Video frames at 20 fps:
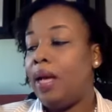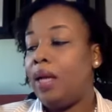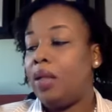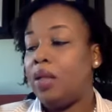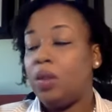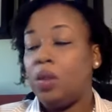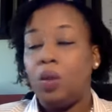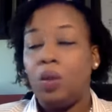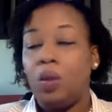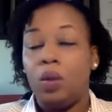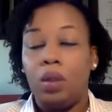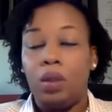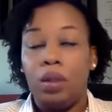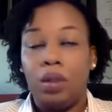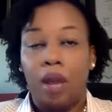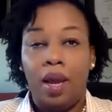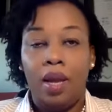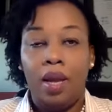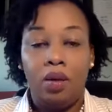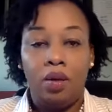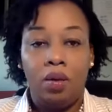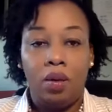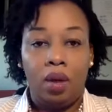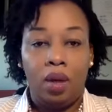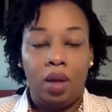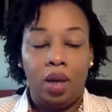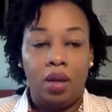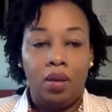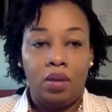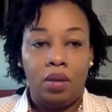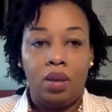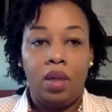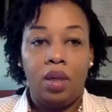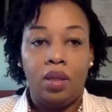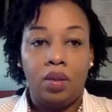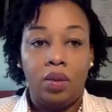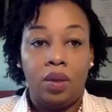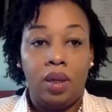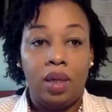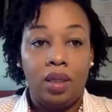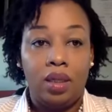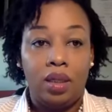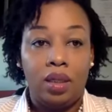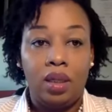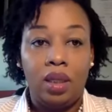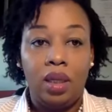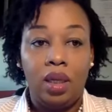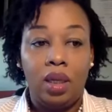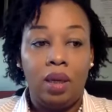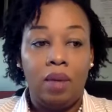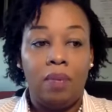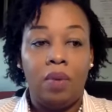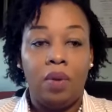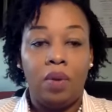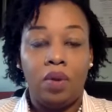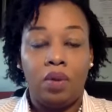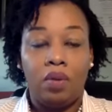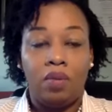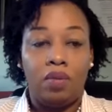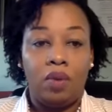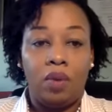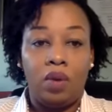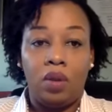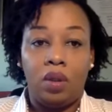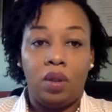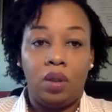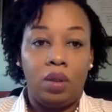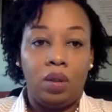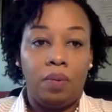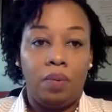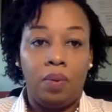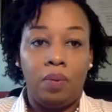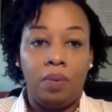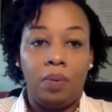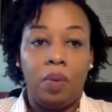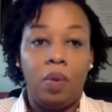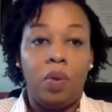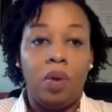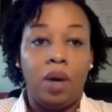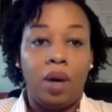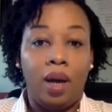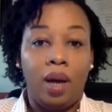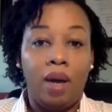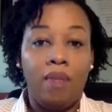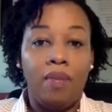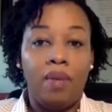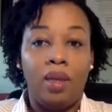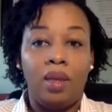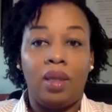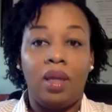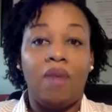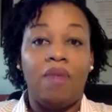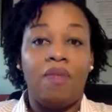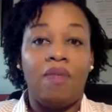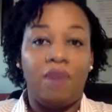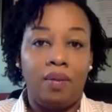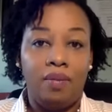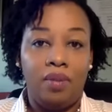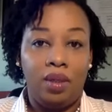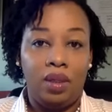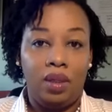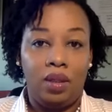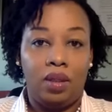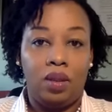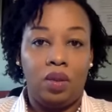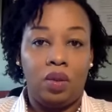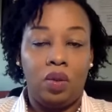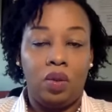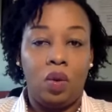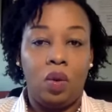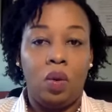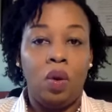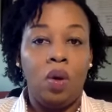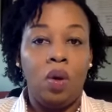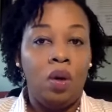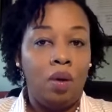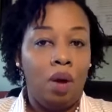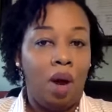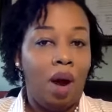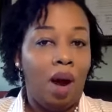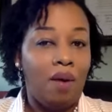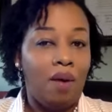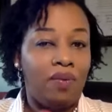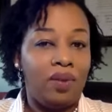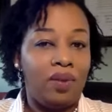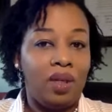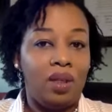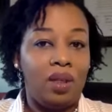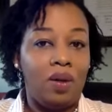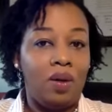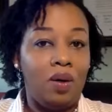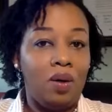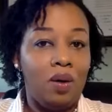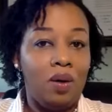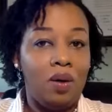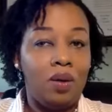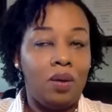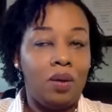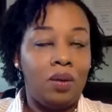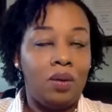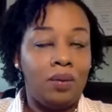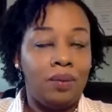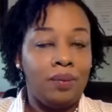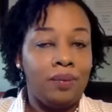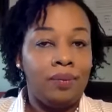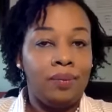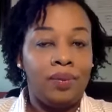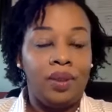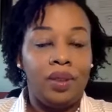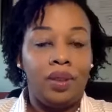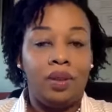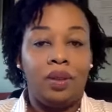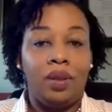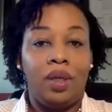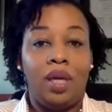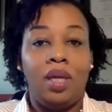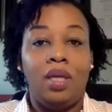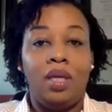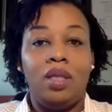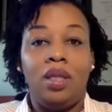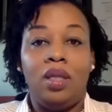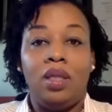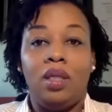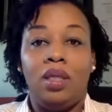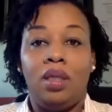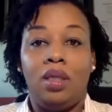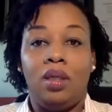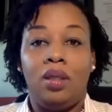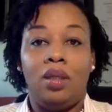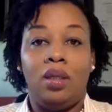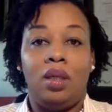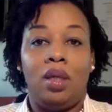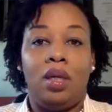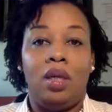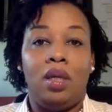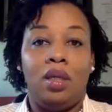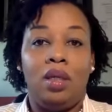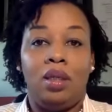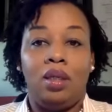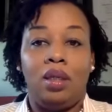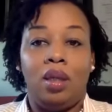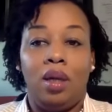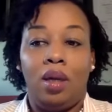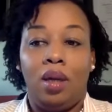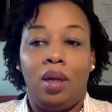So that, and as you can see, most of those people who are coming, they are families. So after the whole, caging kids